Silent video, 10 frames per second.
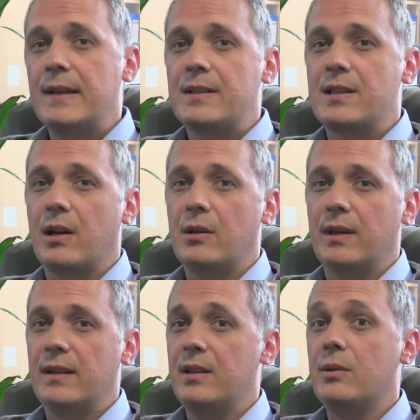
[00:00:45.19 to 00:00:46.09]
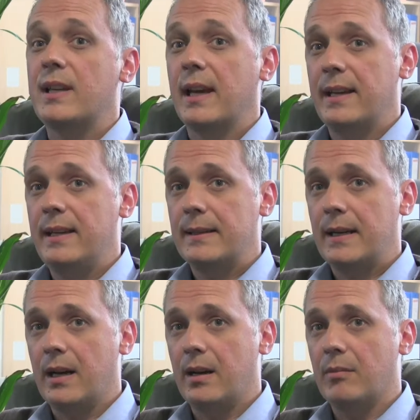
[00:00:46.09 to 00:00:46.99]
So in the UK,
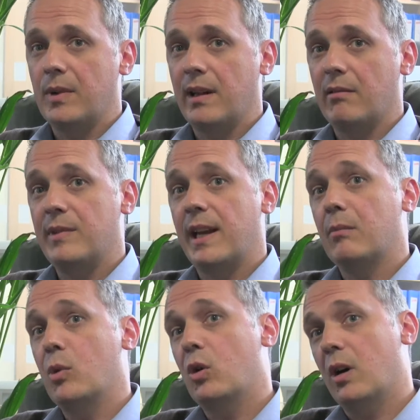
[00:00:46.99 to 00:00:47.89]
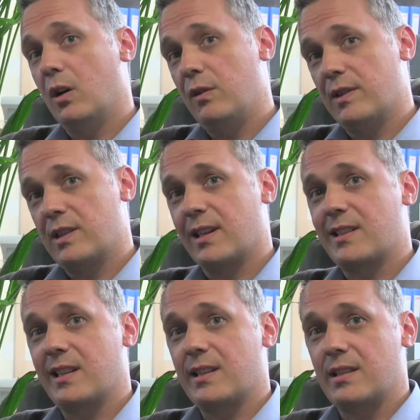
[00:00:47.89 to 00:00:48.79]
there are now more over
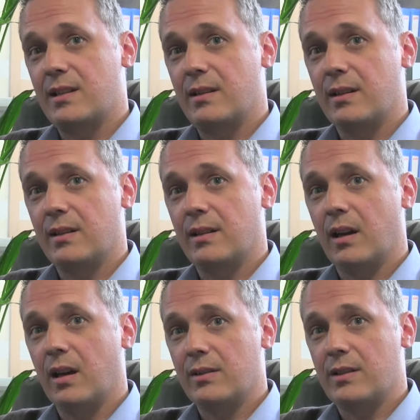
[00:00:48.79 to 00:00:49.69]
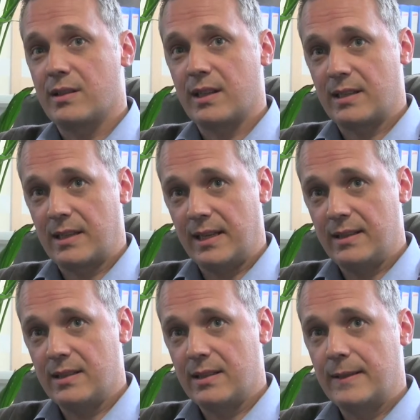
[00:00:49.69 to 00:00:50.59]
60s than under
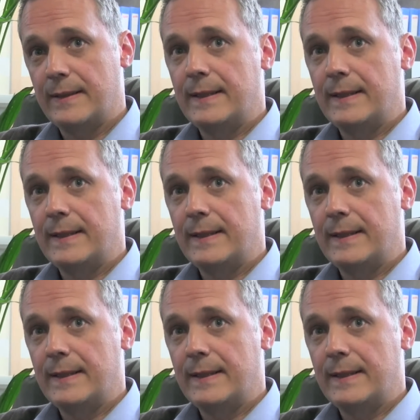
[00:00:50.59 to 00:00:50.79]
16s.